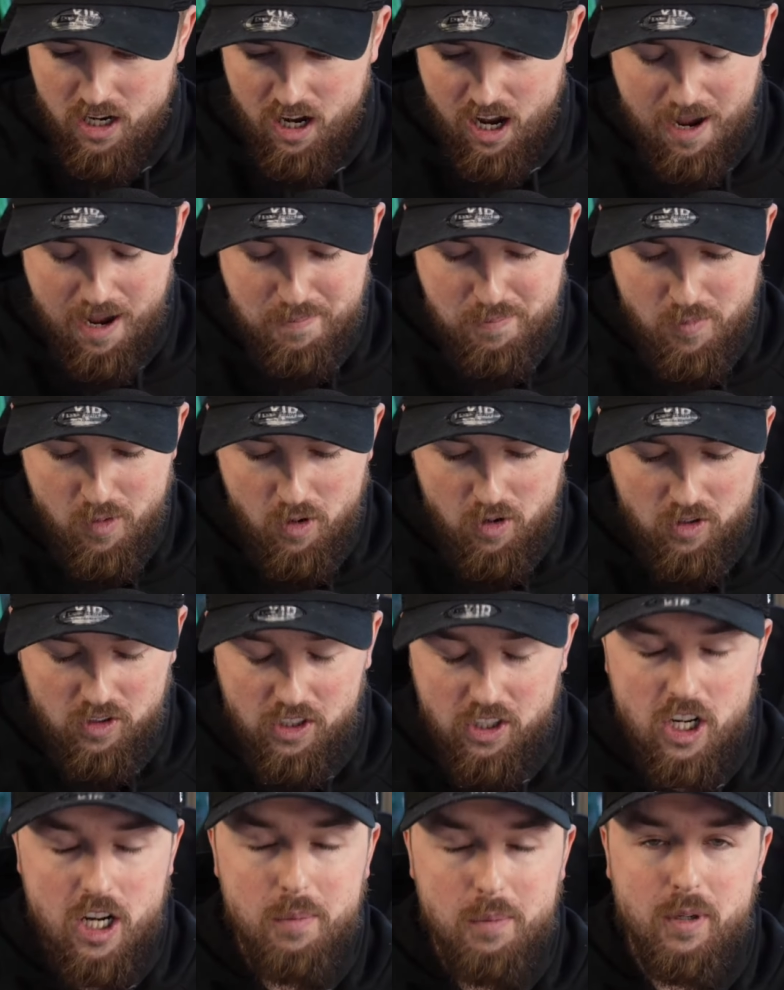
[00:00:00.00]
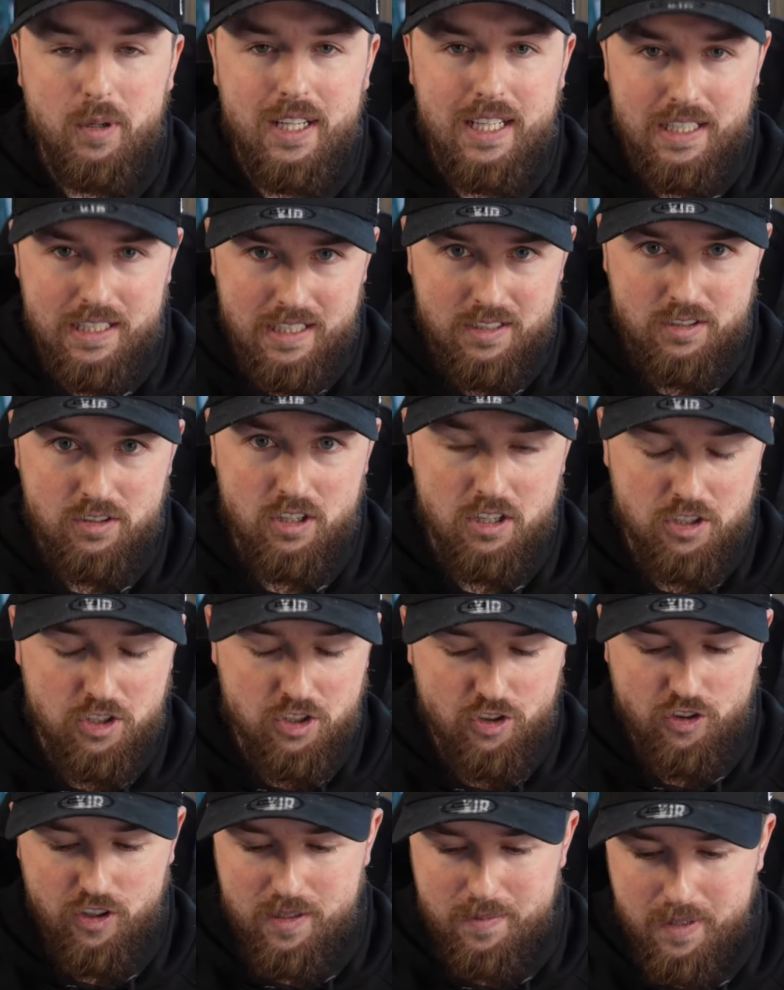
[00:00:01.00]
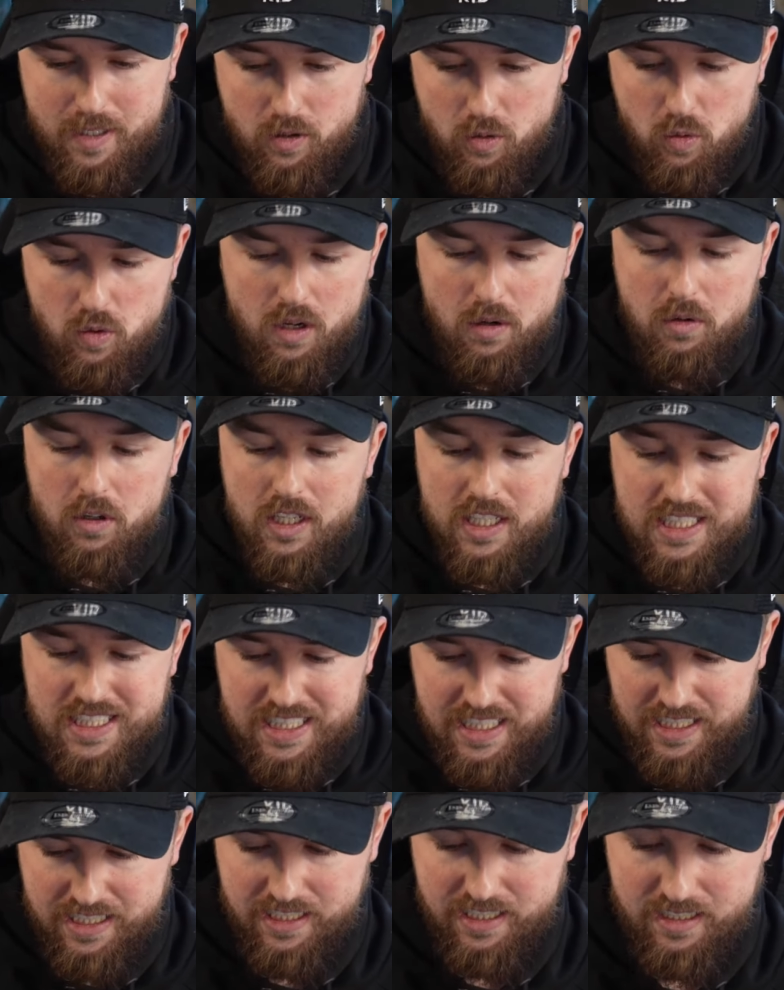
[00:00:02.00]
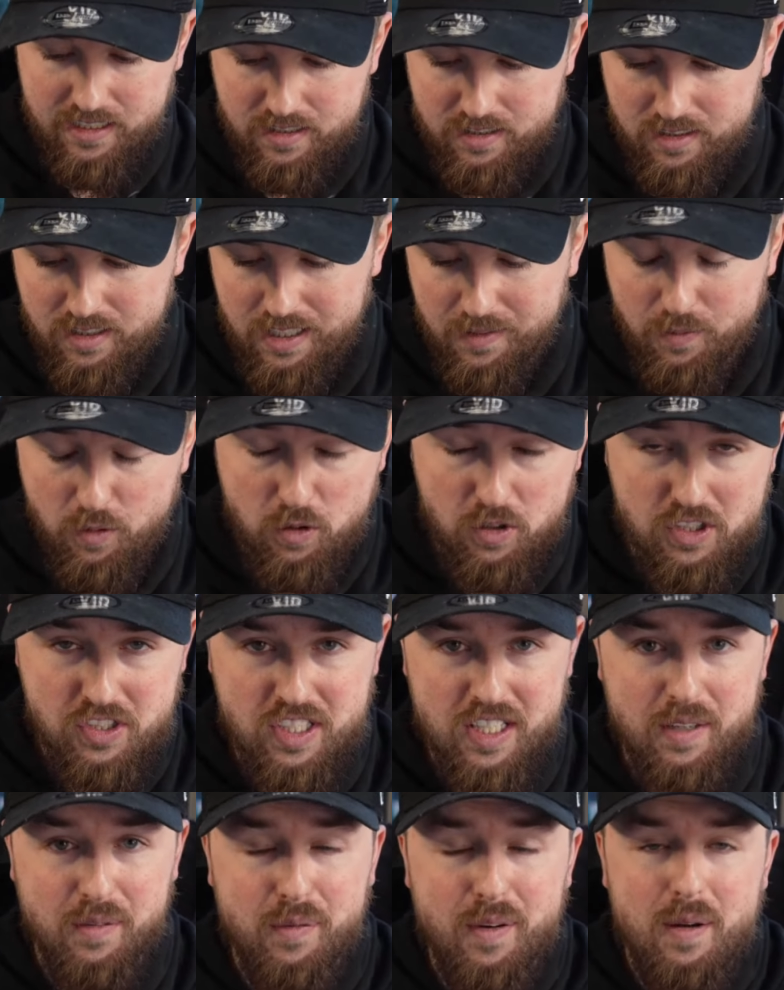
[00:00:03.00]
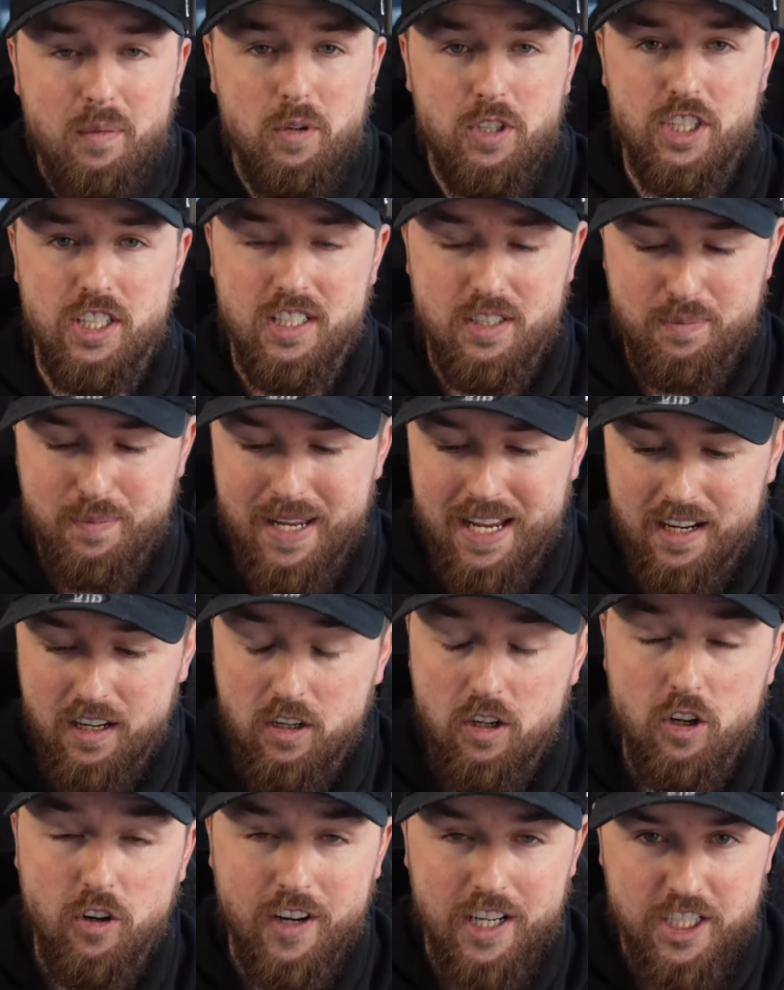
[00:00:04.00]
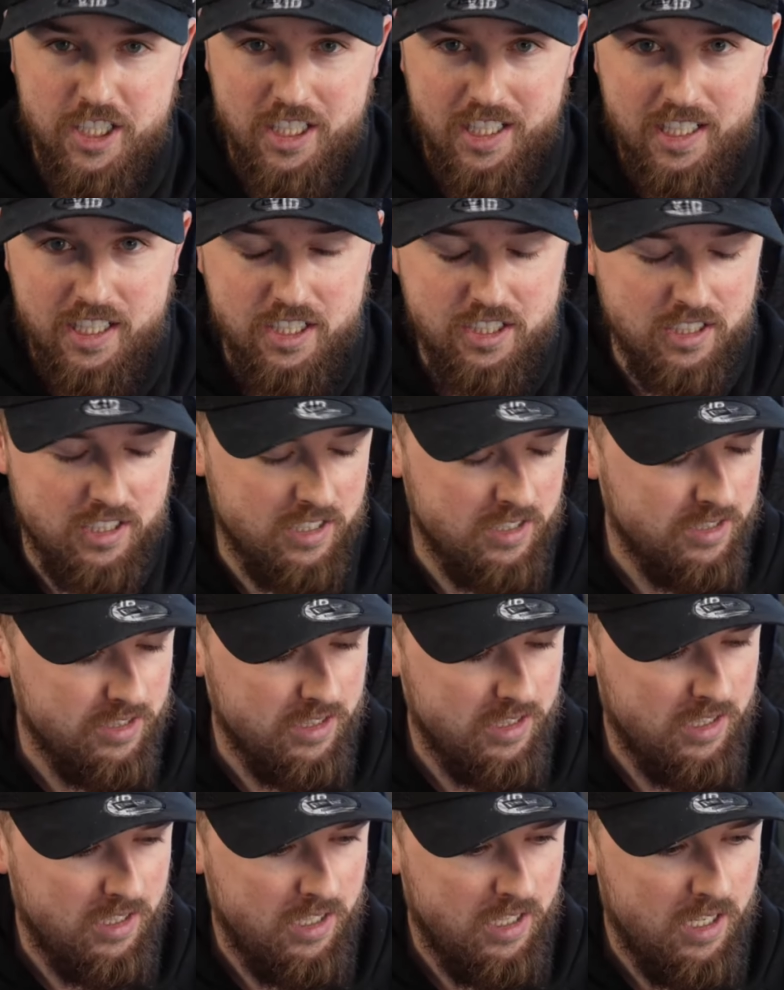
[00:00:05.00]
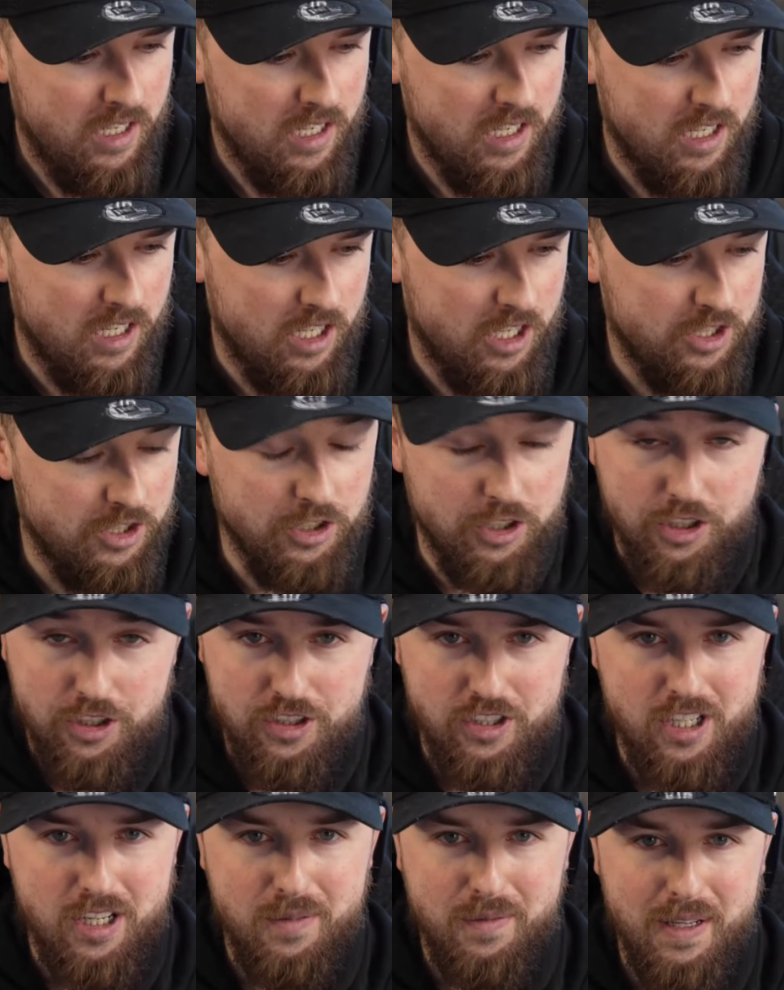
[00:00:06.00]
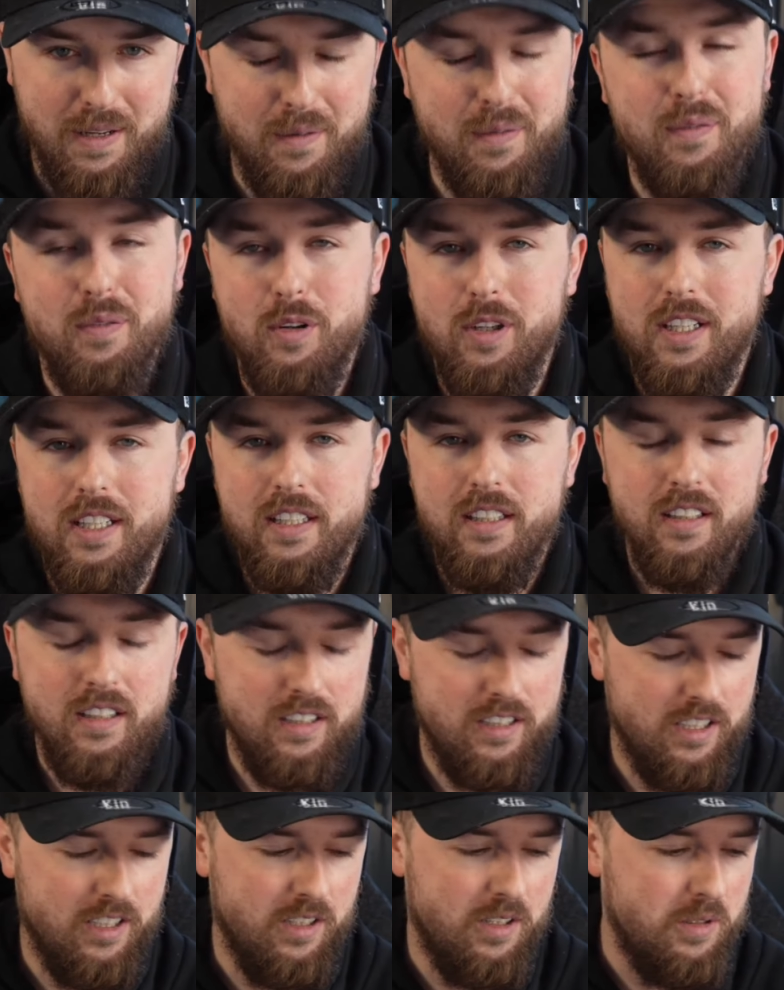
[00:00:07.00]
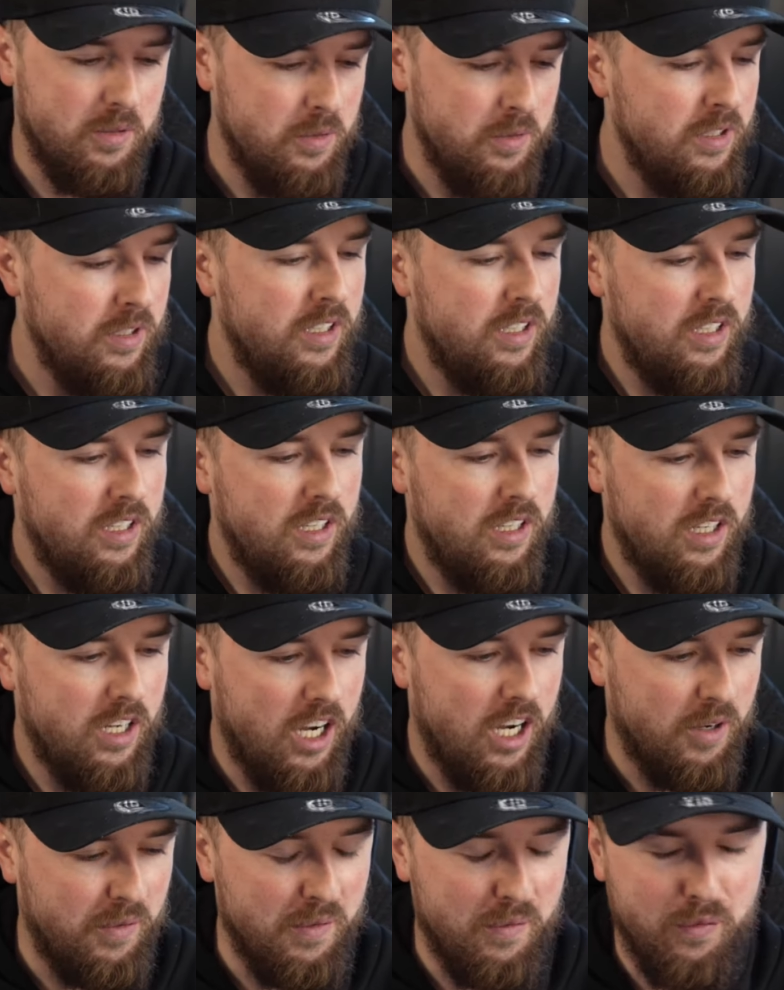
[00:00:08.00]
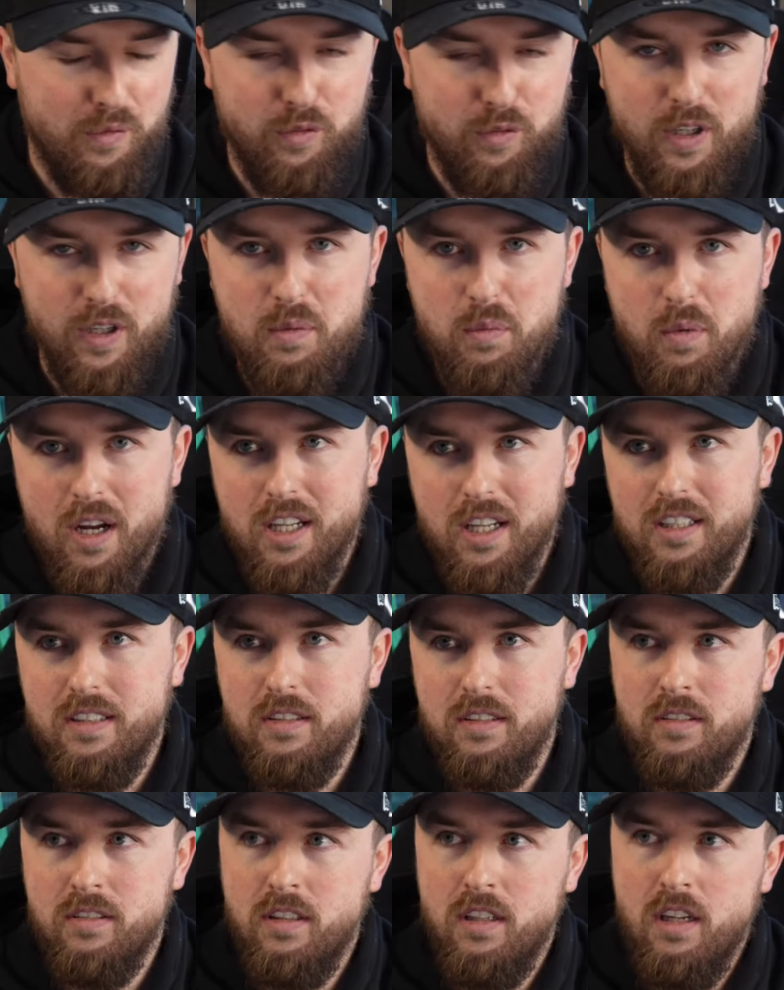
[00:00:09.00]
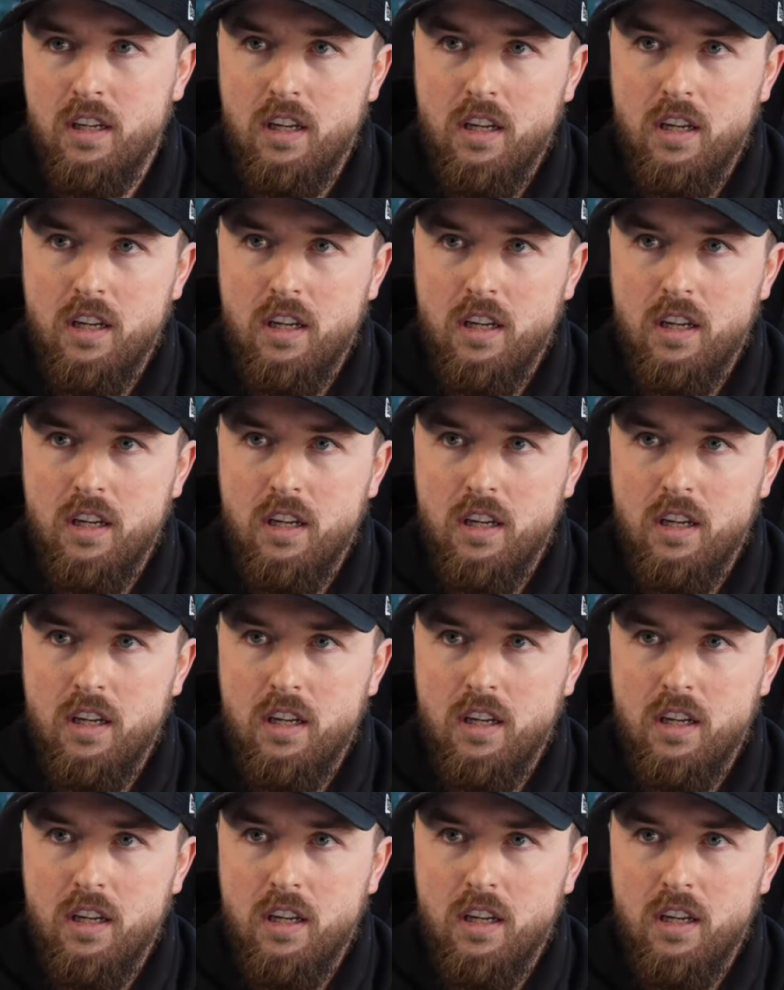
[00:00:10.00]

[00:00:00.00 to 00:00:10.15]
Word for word: I'm not going to come on here and start screaming. All I'm going to say is if you're a City fan watching this back, congratulations. Uh, you deserve that fully. You know, I think 3 1.